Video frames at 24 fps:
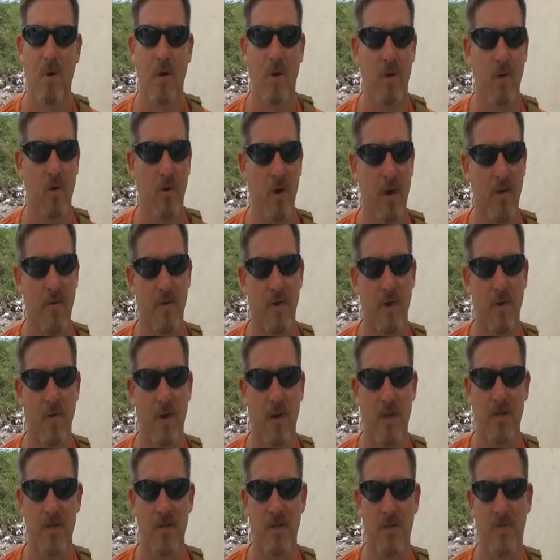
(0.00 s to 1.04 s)
We have
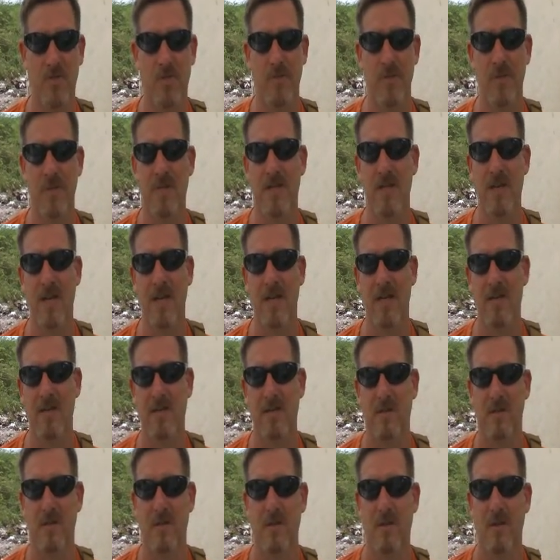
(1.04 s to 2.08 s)
donations from the
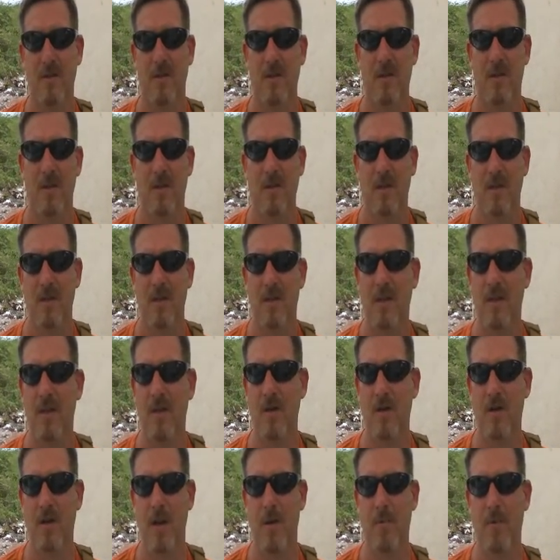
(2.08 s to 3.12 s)
States. Then
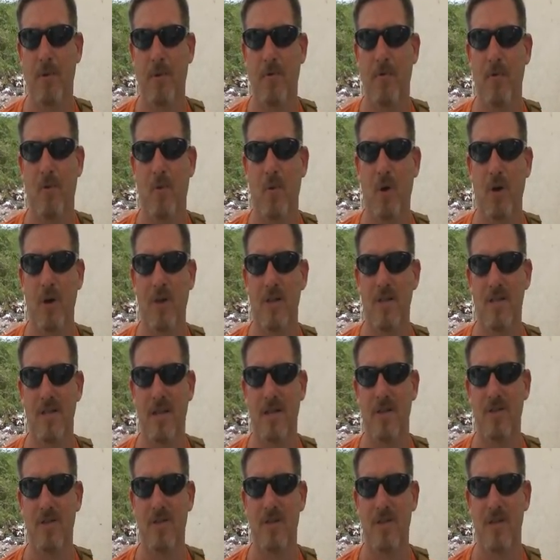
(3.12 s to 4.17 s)
there are a couple of
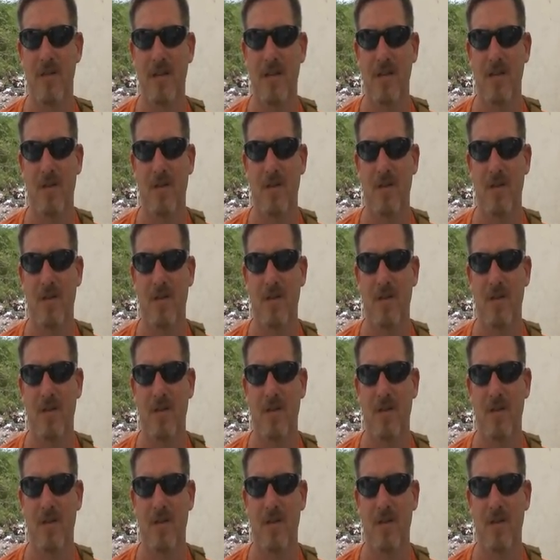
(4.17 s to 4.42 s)
organizations